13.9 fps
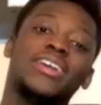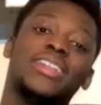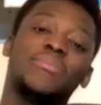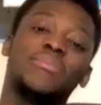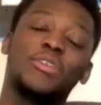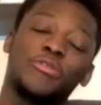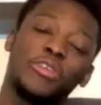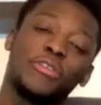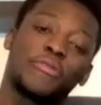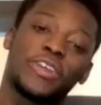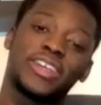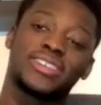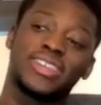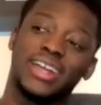Let me
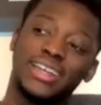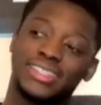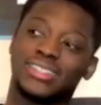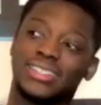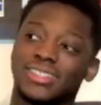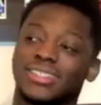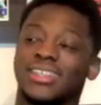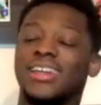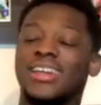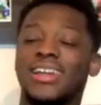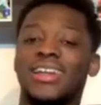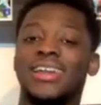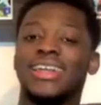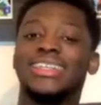rephrase that. It's it's
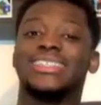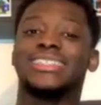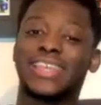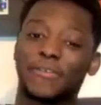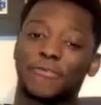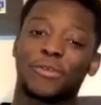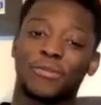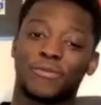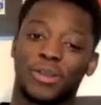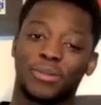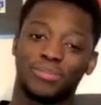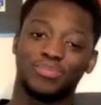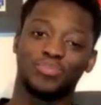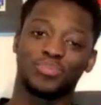it's different
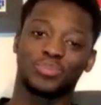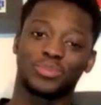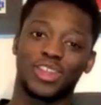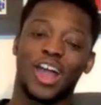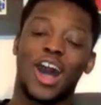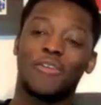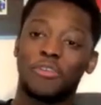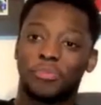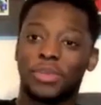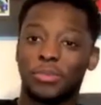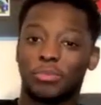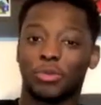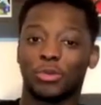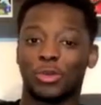from other
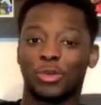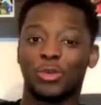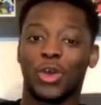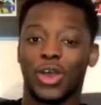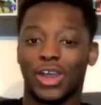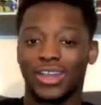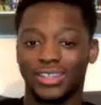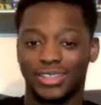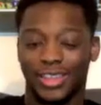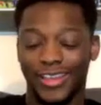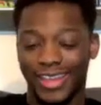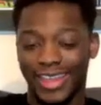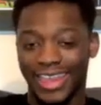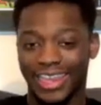people who are
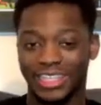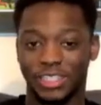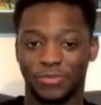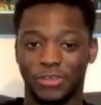their age.